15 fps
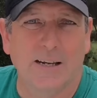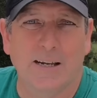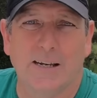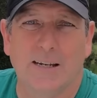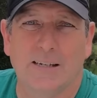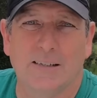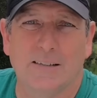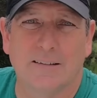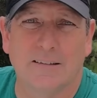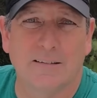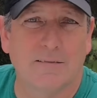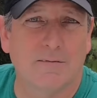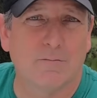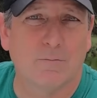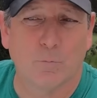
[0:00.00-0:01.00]
And
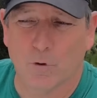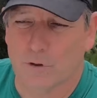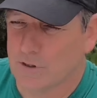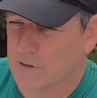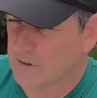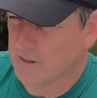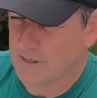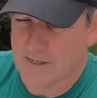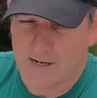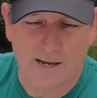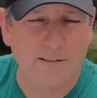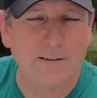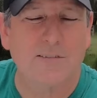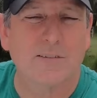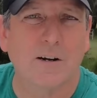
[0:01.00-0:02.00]
we're just gonna
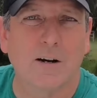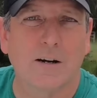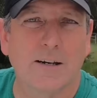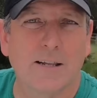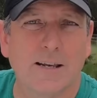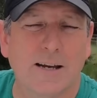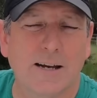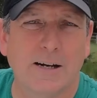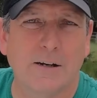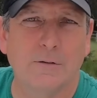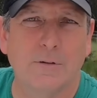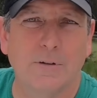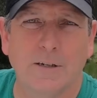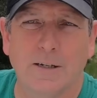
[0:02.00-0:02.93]
yank this awning out